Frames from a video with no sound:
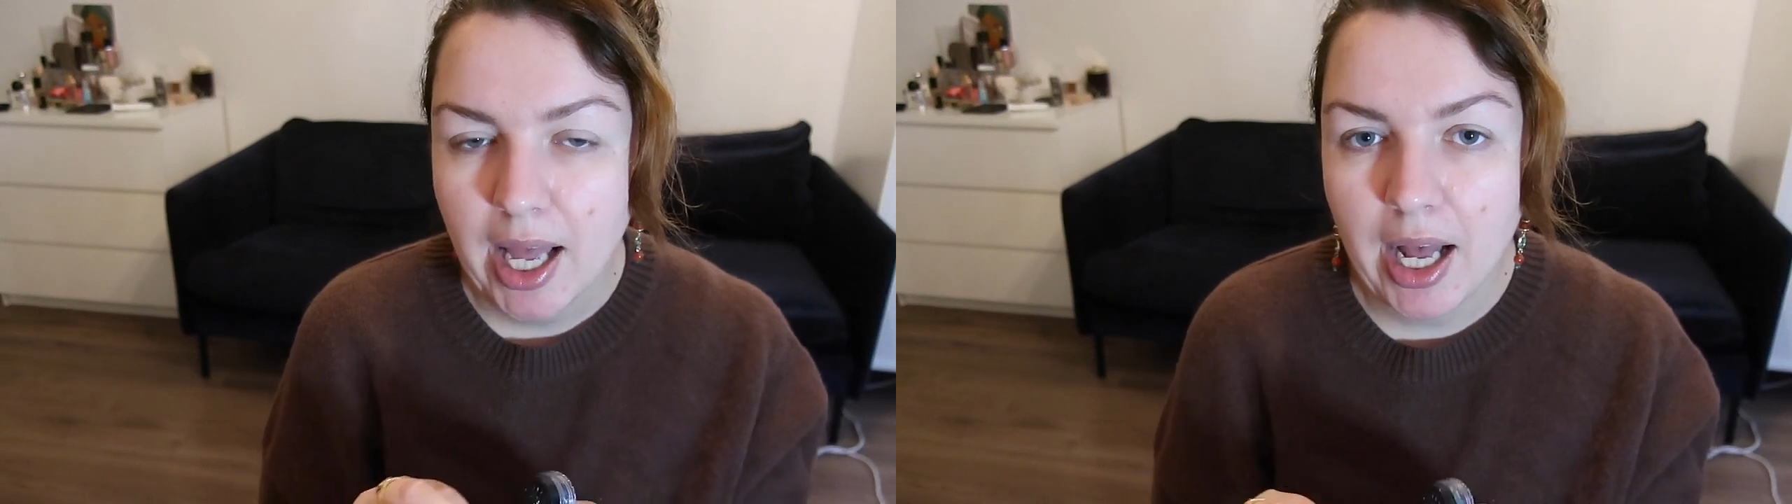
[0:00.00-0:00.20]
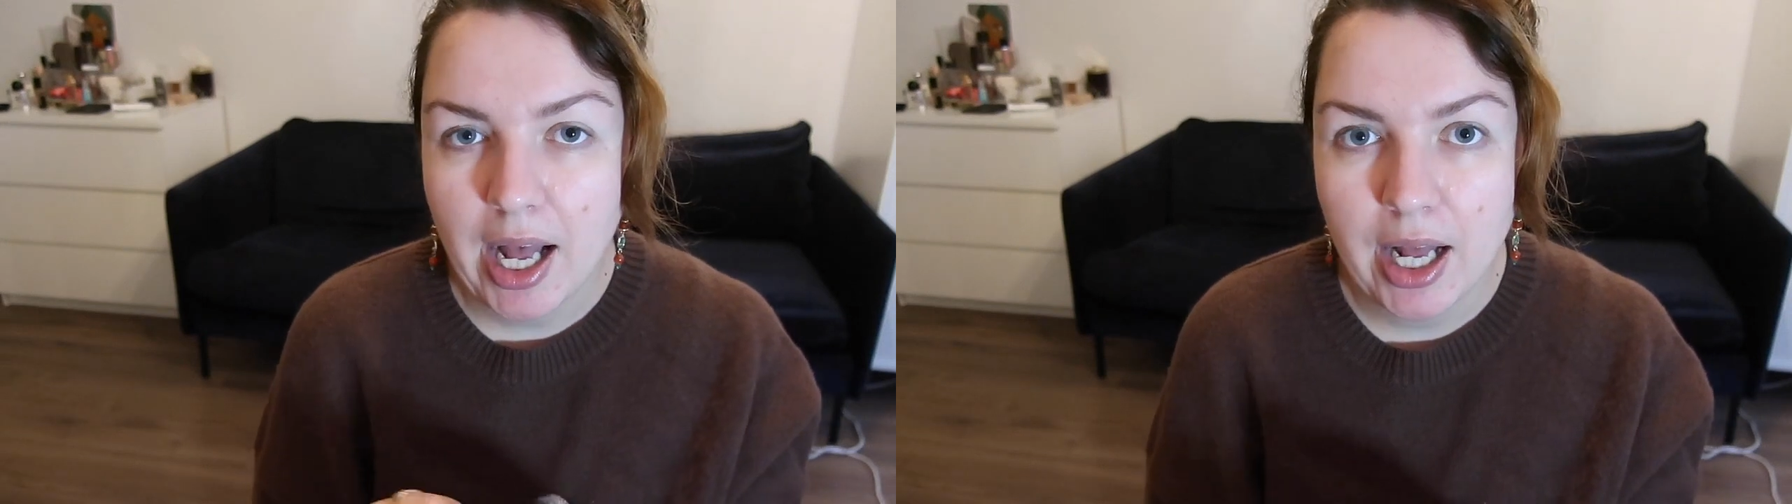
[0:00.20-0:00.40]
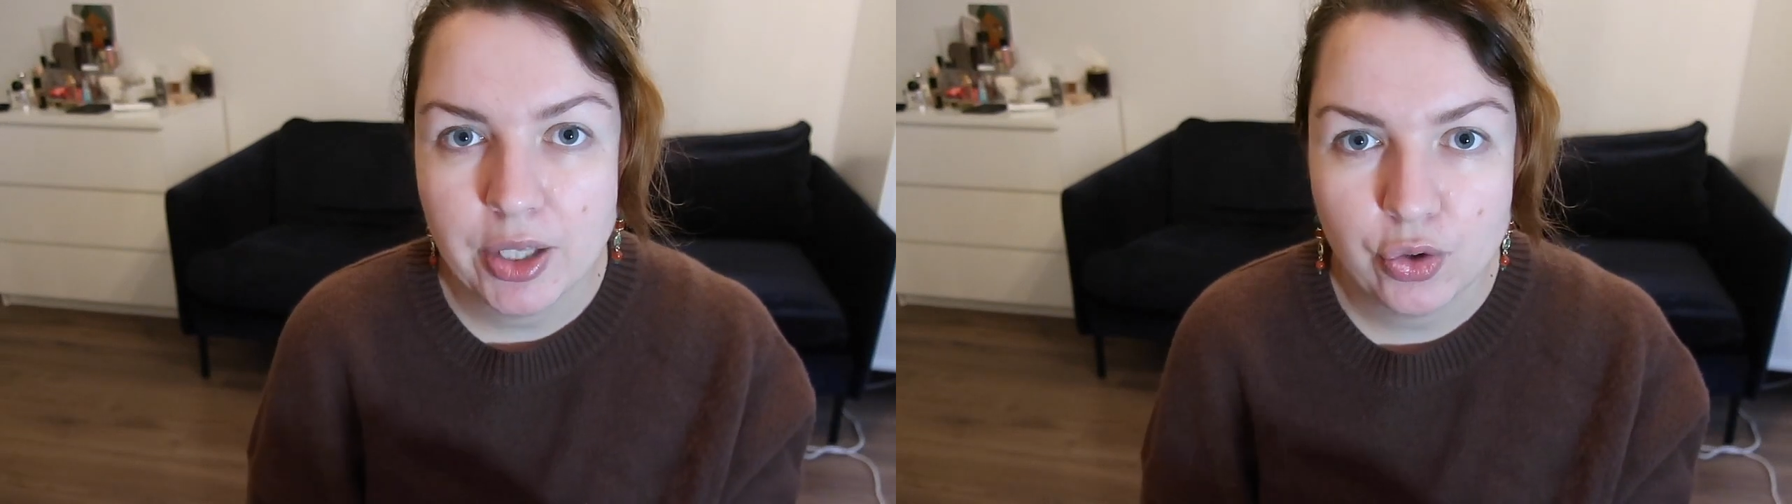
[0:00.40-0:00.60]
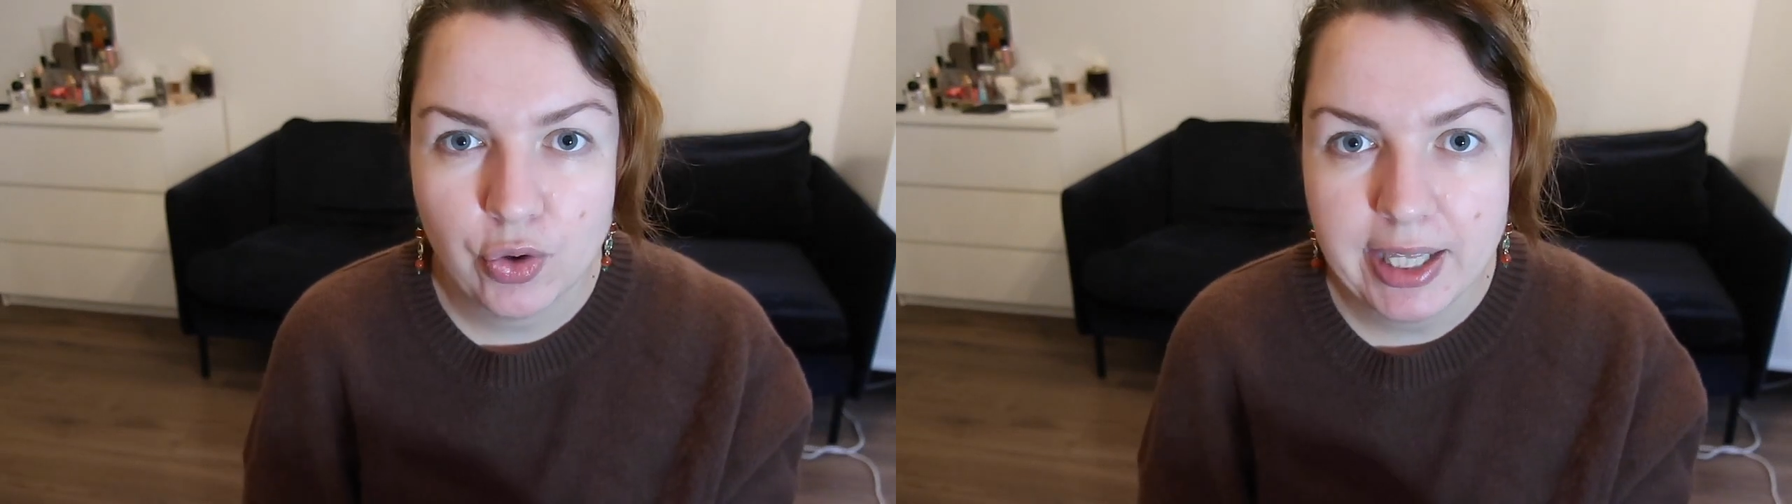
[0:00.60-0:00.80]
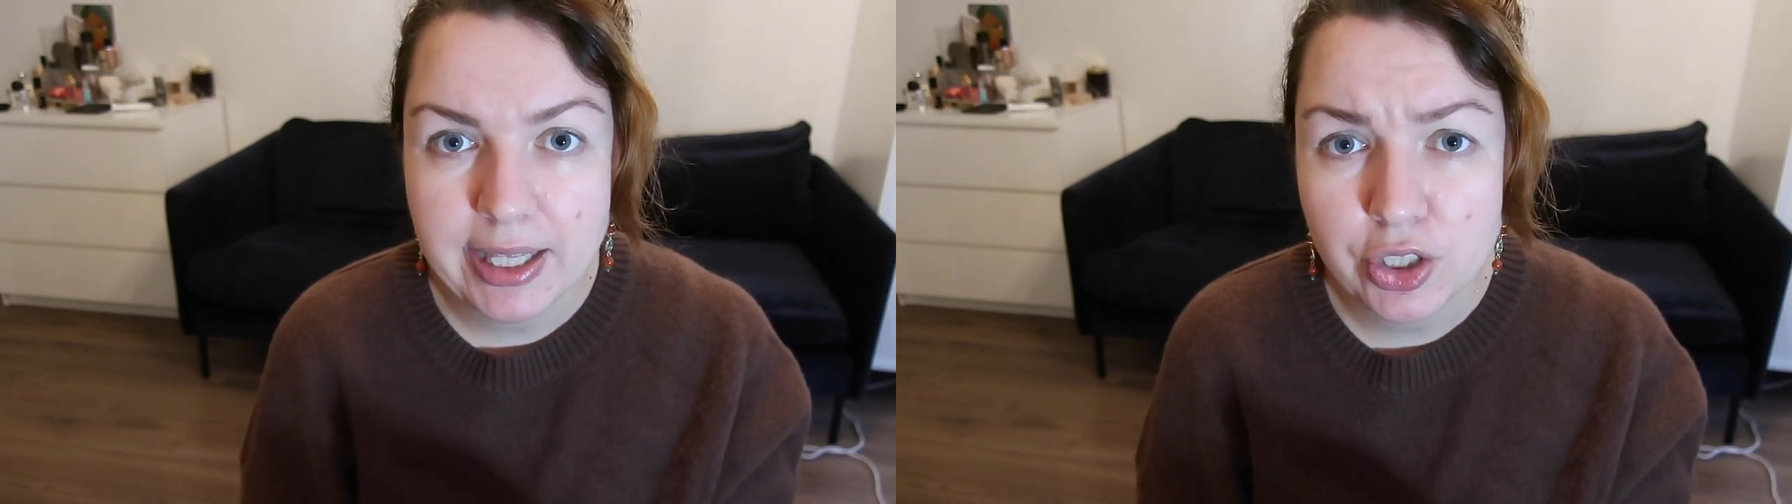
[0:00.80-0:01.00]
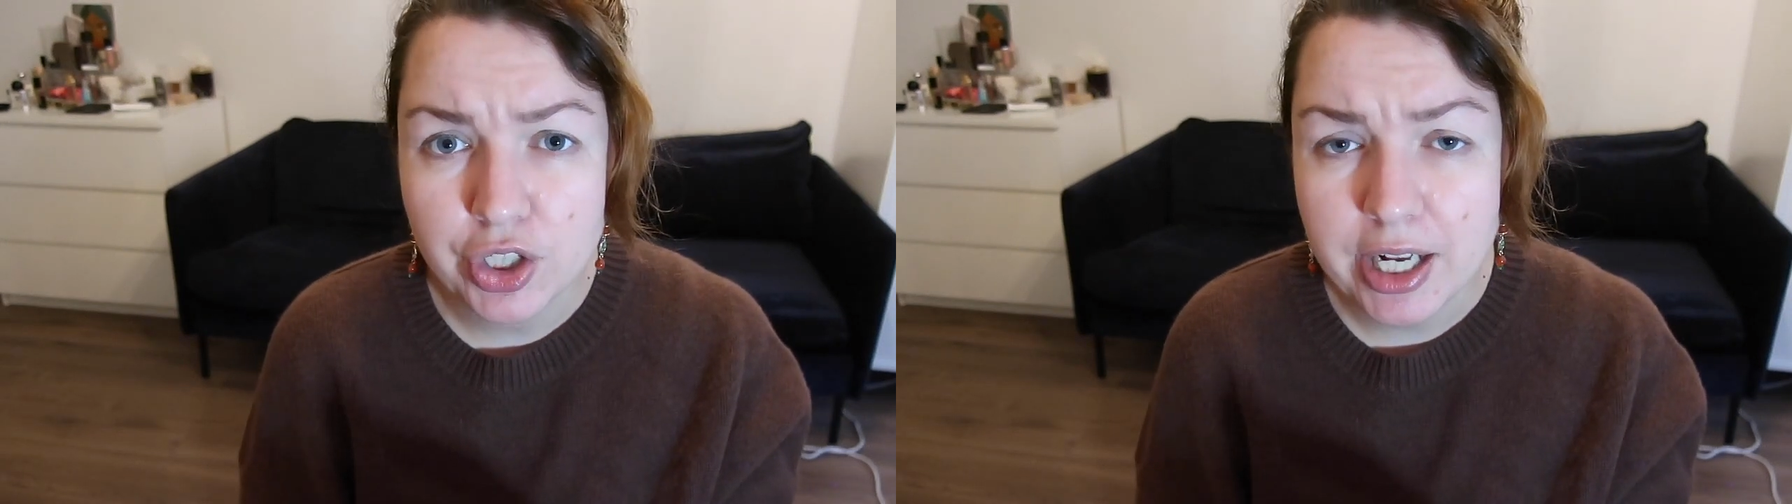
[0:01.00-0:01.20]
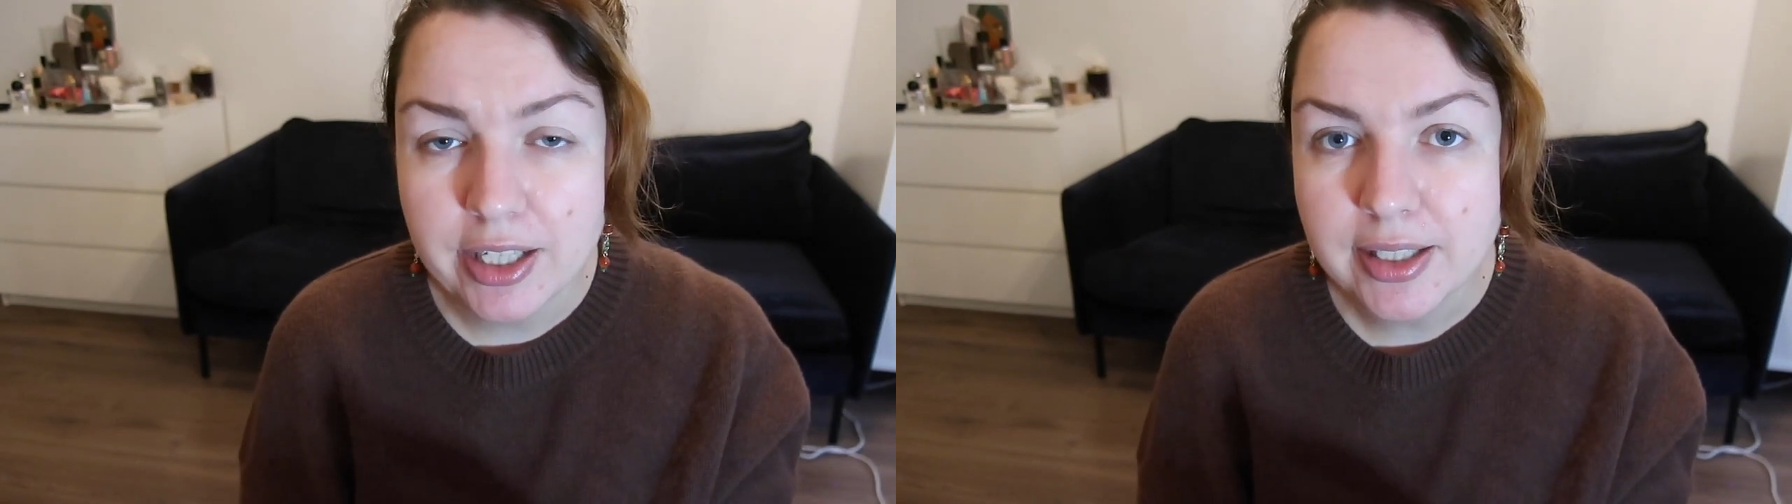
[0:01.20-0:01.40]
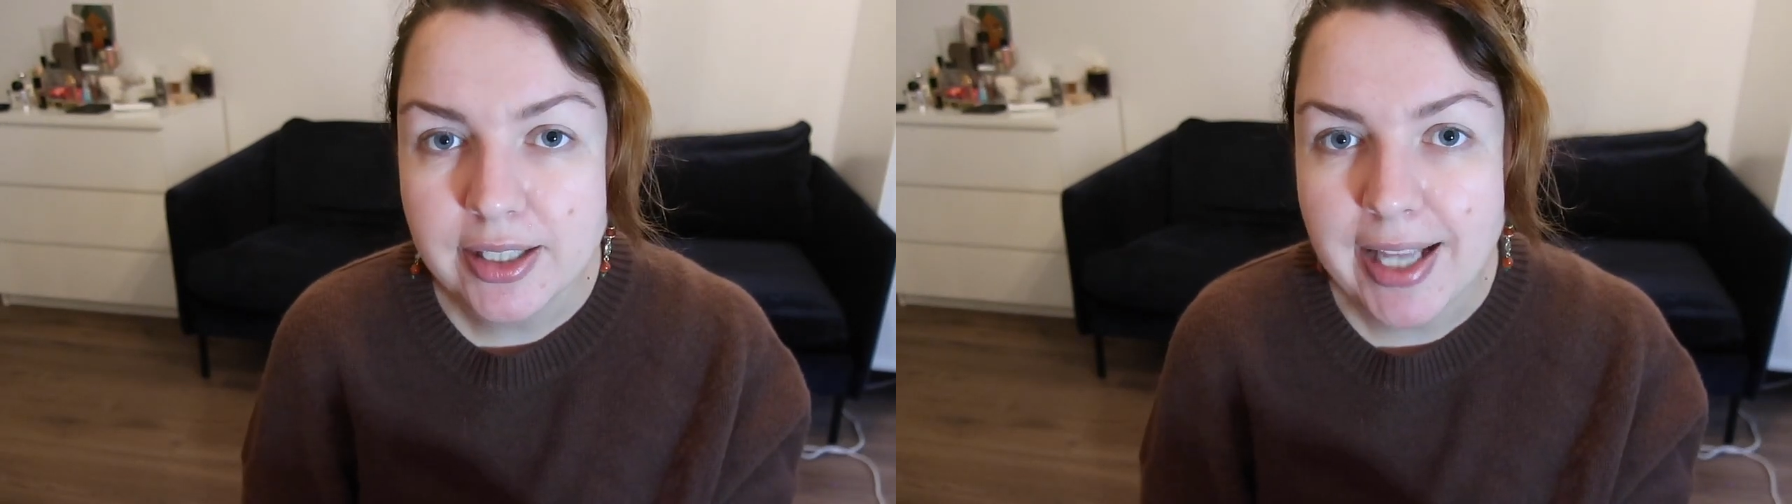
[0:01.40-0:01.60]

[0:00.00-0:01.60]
to create the gel